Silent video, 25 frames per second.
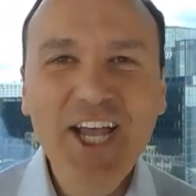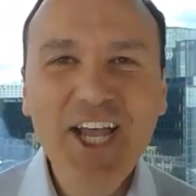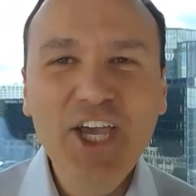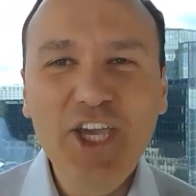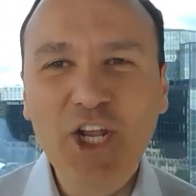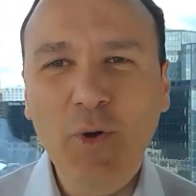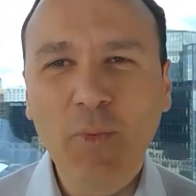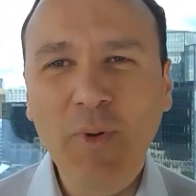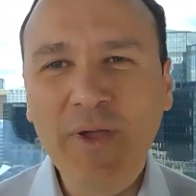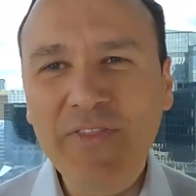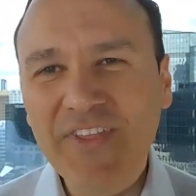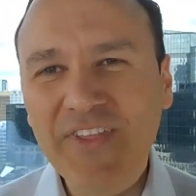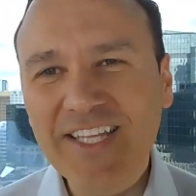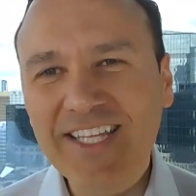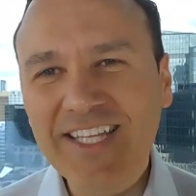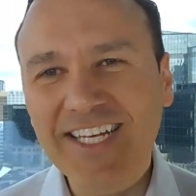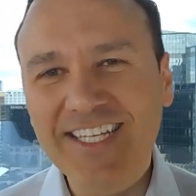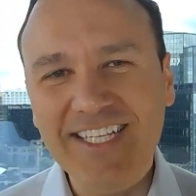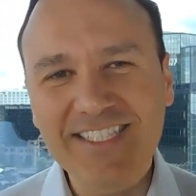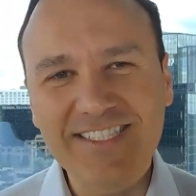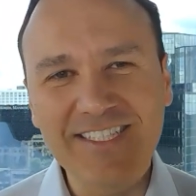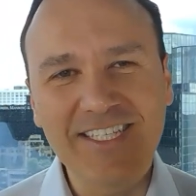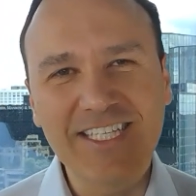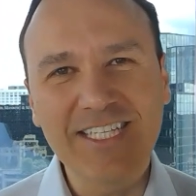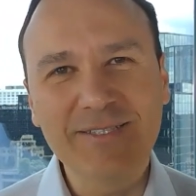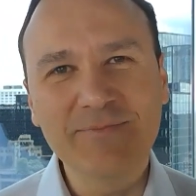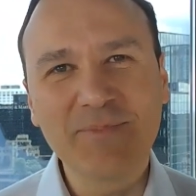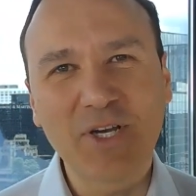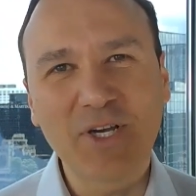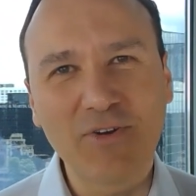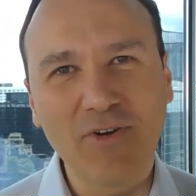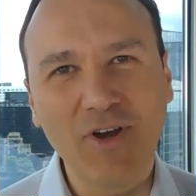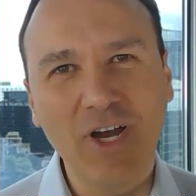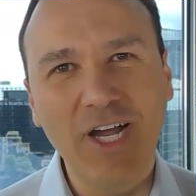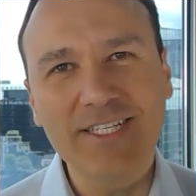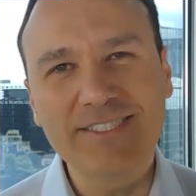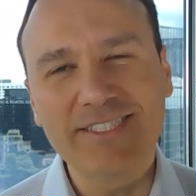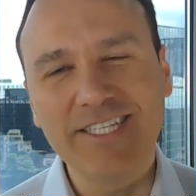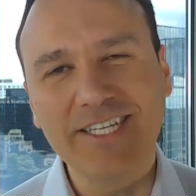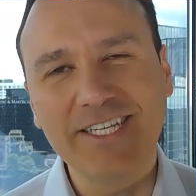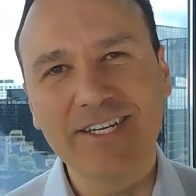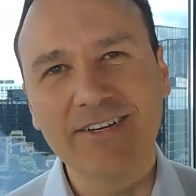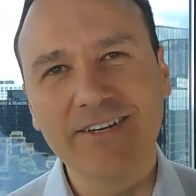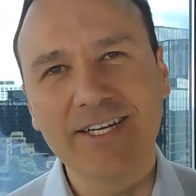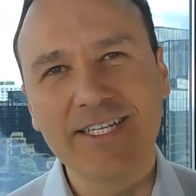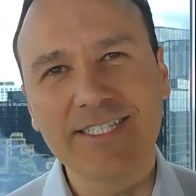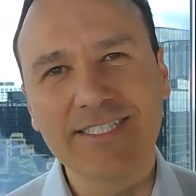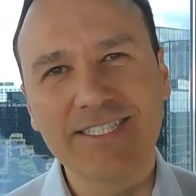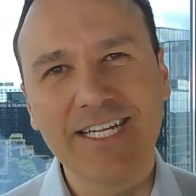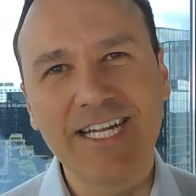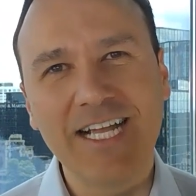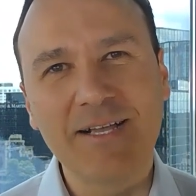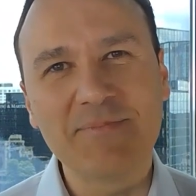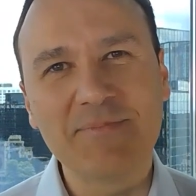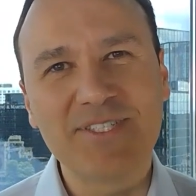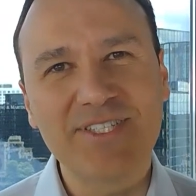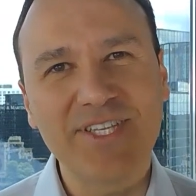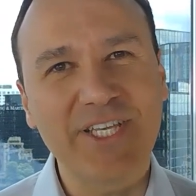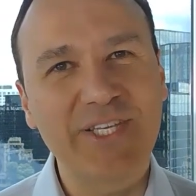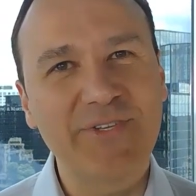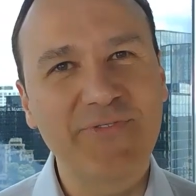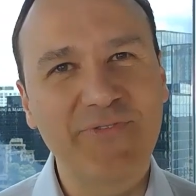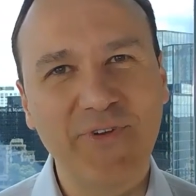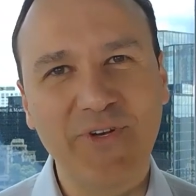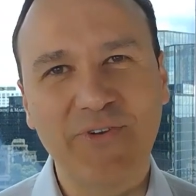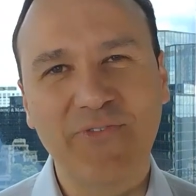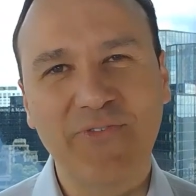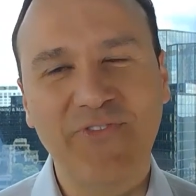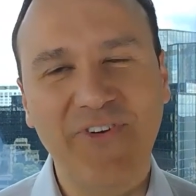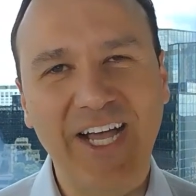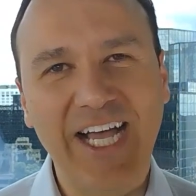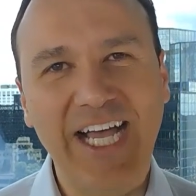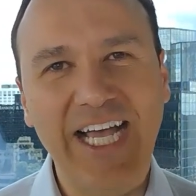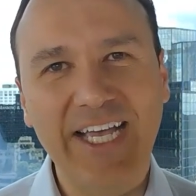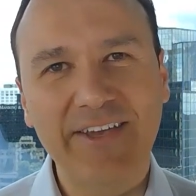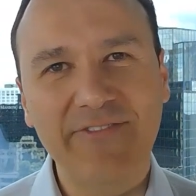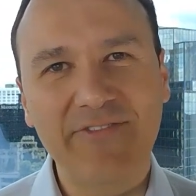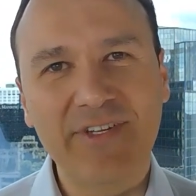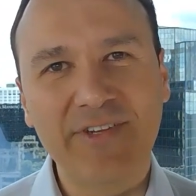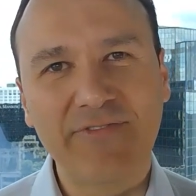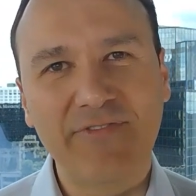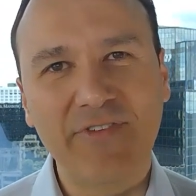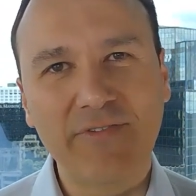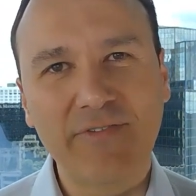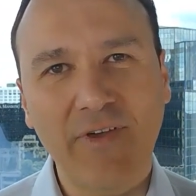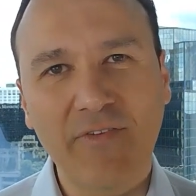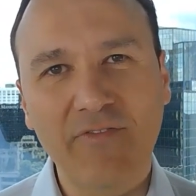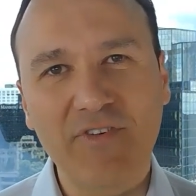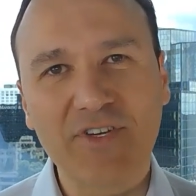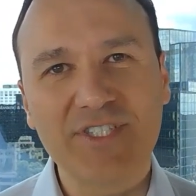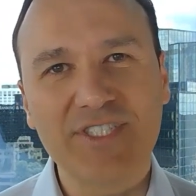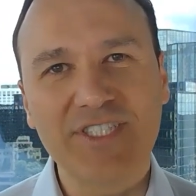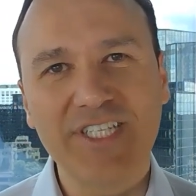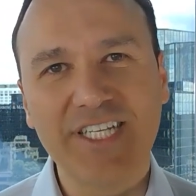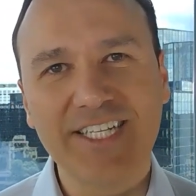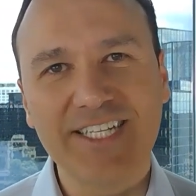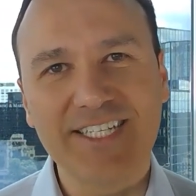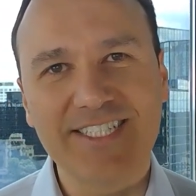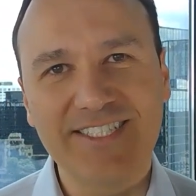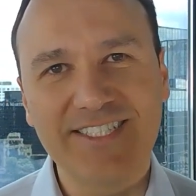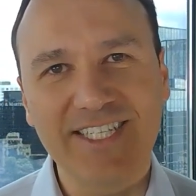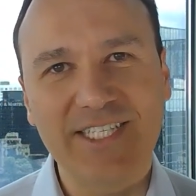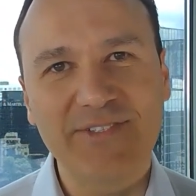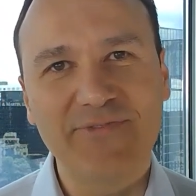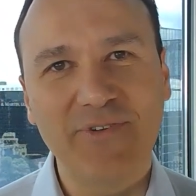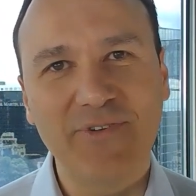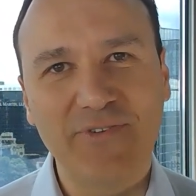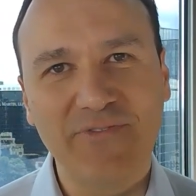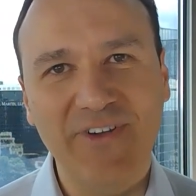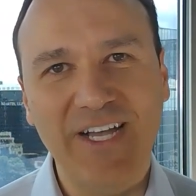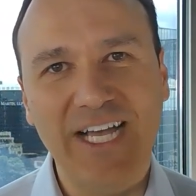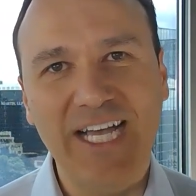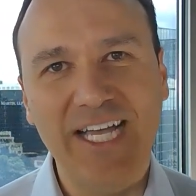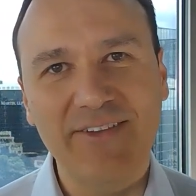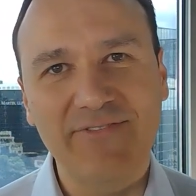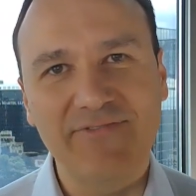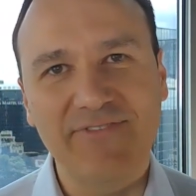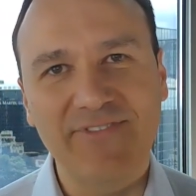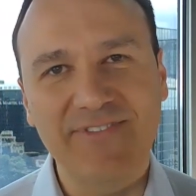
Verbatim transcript: you know, one thing that doesn't come across here is that I'm six foot That's five, and if you've ever seen a six foot five